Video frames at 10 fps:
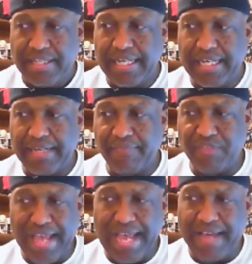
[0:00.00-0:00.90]
Uh, if
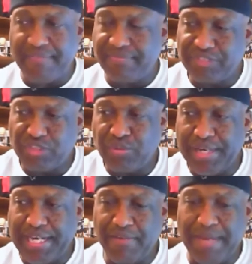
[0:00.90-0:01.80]
you have, just want to
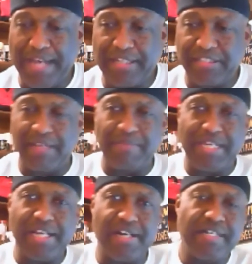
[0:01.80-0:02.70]
hear about it, let me
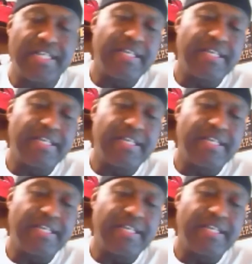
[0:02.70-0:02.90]
know.